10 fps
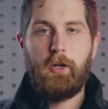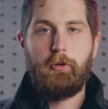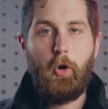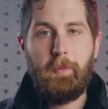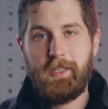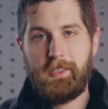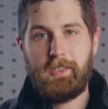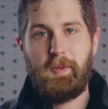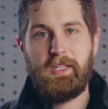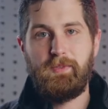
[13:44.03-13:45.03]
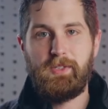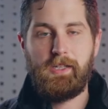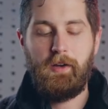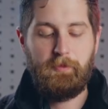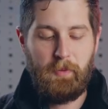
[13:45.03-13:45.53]
Cro makes expensive
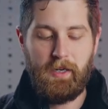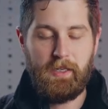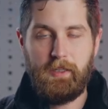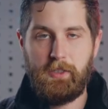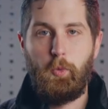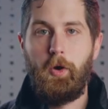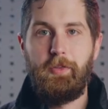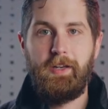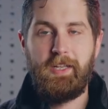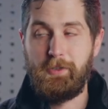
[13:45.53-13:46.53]
stuff, but it's worth it.